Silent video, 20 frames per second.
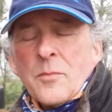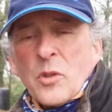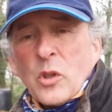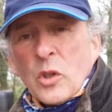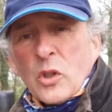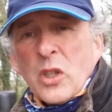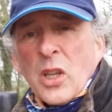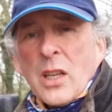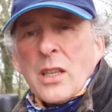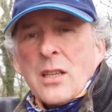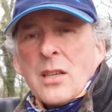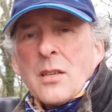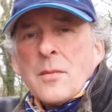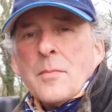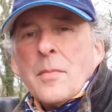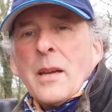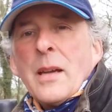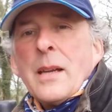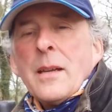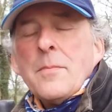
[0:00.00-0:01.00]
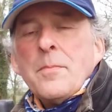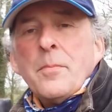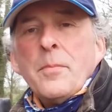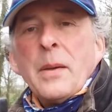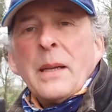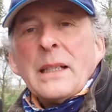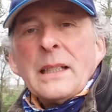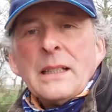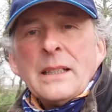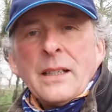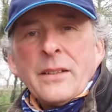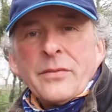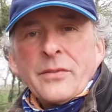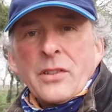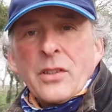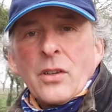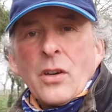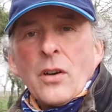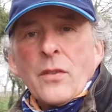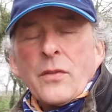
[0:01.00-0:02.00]
Just hitching my wheel
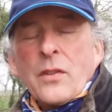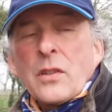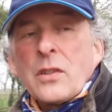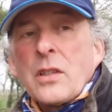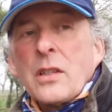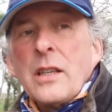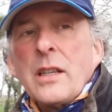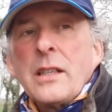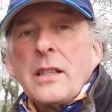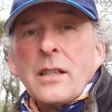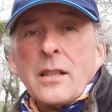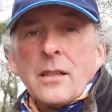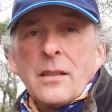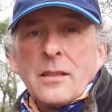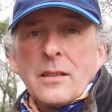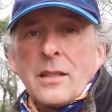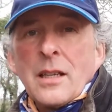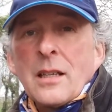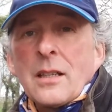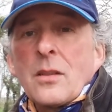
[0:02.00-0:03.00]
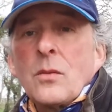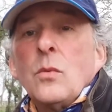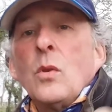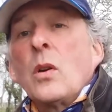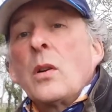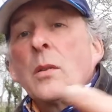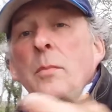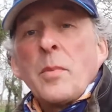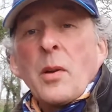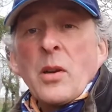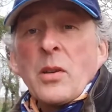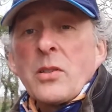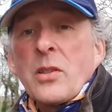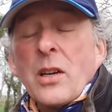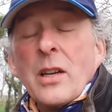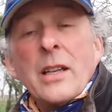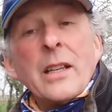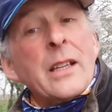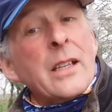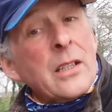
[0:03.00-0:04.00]
lifter off because I need to take the water bowser
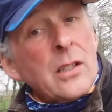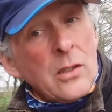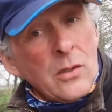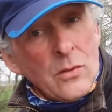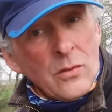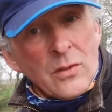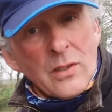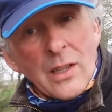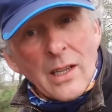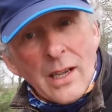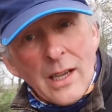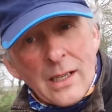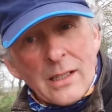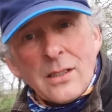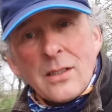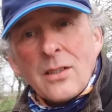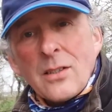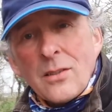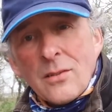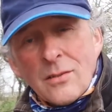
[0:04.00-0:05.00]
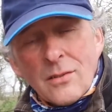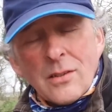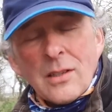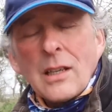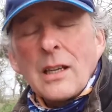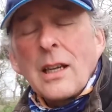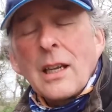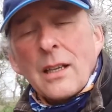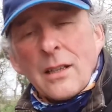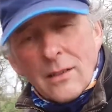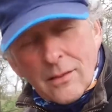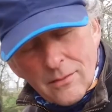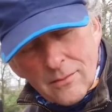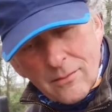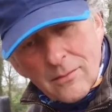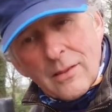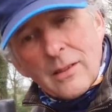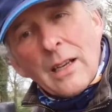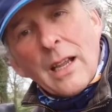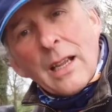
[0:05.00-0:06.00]
and I need to use the hitch to get it
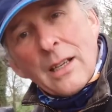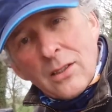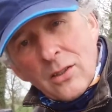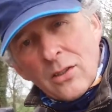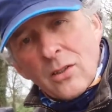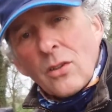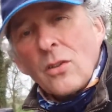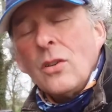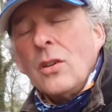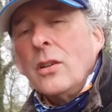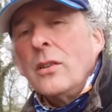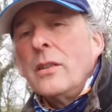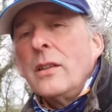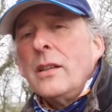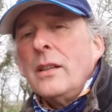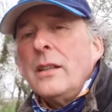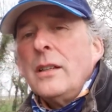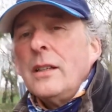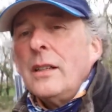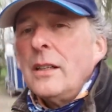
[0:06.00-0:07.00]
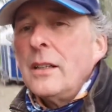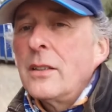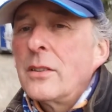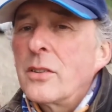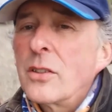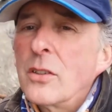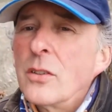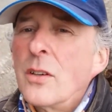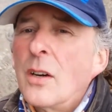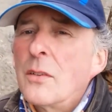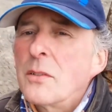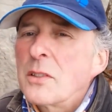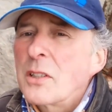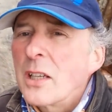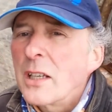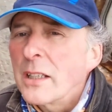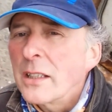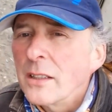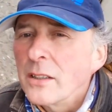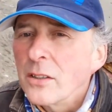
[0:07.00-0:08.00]
hitched on. So I was
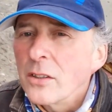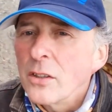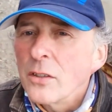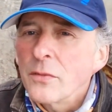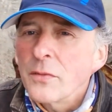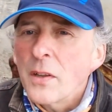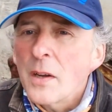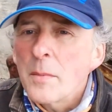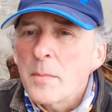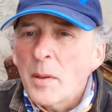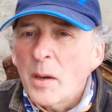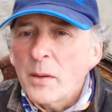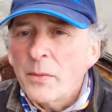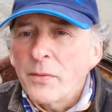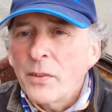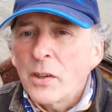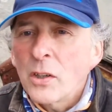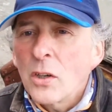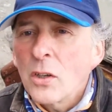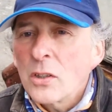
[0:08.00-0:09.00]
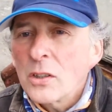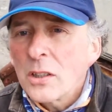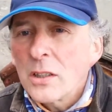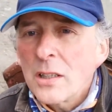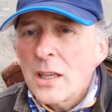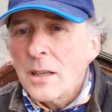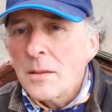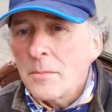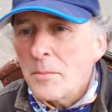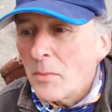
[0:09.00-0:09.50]
taking it off there, but I forgot to take